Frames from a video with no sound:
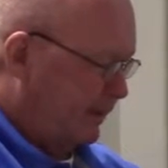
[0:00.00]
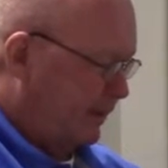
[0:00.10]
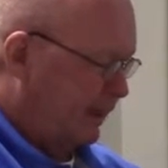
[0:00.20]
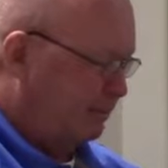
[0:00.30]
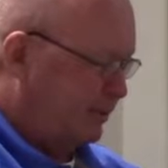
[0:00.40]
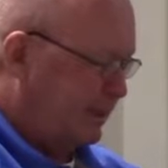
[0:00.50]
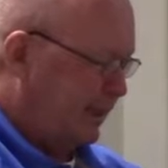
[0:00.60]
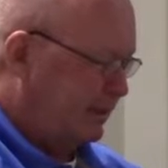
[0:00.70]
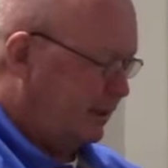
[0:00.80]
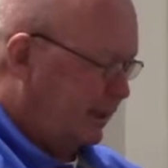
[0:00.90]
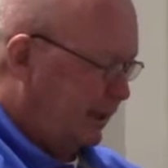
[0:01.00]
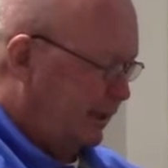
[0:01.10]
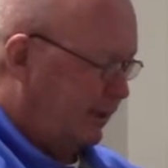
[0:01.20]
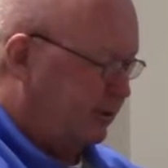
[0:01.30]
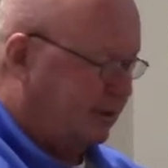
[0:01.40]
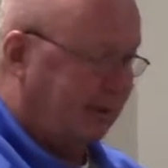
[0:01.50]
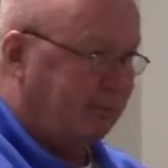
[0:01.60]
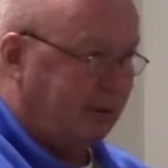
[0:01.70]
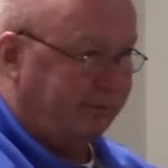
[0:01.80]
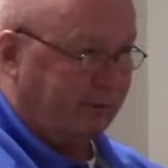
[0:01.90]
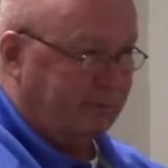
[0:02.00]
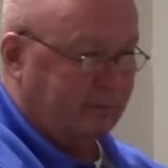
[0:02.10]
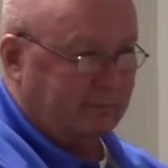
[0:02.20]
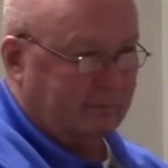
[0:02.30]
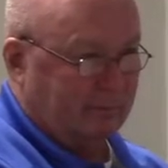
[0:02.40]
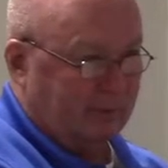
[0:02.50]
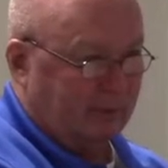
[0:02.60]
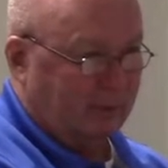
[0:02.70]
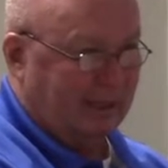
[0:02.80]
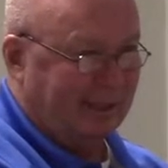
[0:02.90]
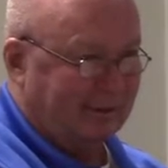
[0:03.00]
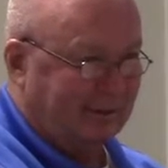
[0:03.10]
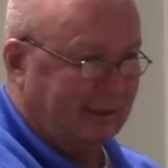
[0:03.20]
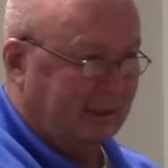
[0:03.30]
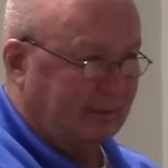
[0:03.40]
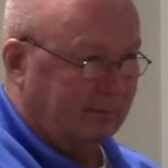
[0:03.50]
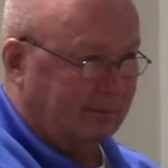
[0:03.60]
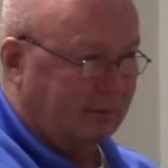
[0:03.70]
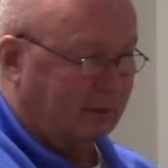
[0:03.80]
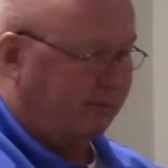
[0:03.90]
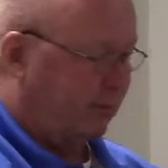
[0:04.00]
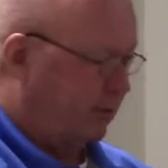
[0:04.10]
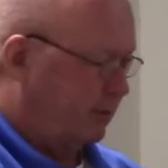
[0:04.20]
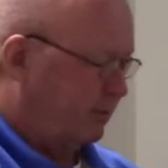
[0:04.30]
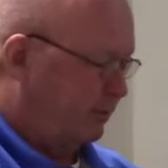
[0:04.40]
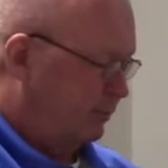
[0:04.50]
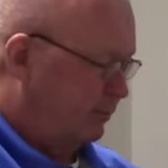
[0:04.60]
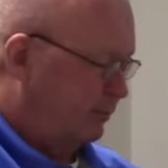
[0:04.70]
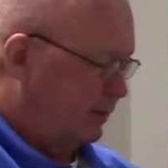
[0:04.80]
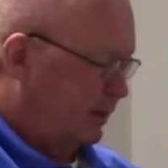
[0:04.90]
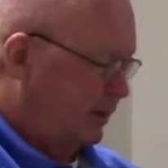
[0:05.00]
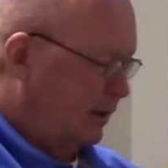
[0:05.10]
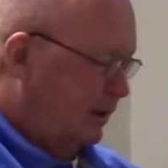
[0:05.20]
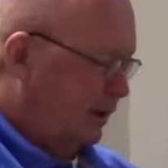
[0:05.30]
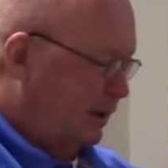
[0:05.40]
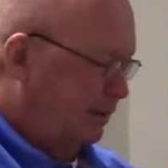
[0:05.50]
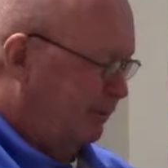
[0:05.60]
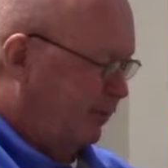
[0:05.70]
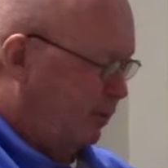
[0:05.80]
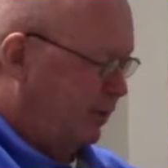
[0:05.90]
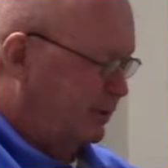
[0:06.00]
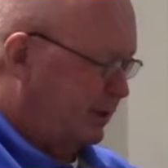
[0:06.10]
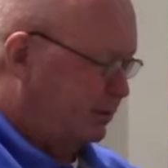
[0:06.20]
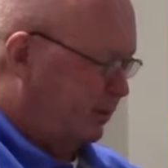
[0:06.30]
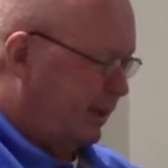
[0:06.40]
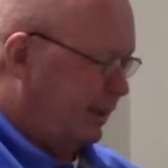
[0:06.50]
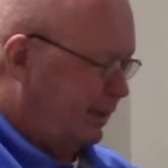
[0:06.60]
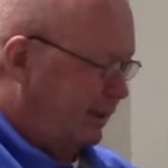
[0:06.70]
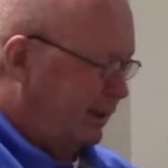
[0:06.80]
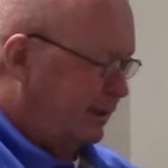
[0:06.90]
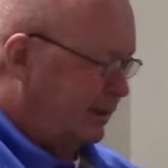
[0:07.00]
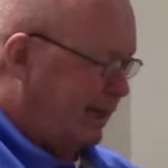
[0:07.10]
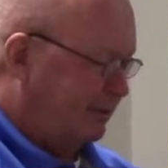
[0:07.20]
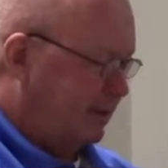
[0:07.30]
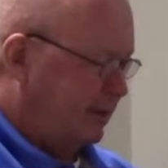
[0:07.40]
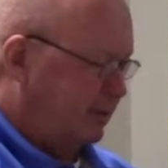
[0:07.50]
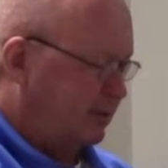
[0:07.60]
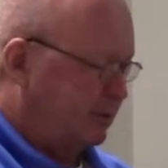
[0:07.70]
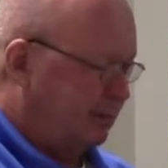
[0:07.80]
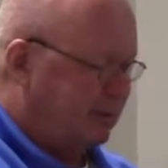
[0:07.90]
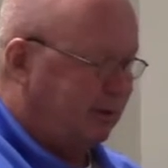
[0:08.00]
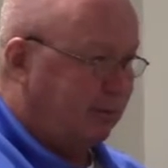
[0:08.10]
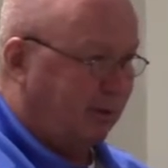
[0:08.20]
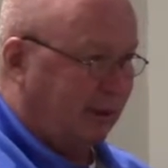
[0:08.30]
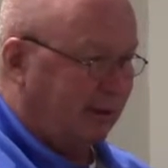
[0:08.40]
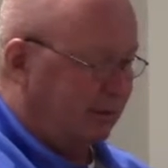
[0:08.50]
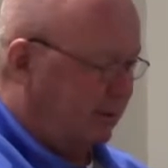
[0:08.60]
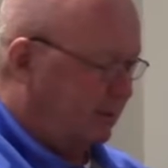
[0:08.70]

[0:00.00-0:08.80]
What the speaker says: Yeah, protected. Now here's something different we hadn't seen so far. Number 4 says what? The tap conductors must be what?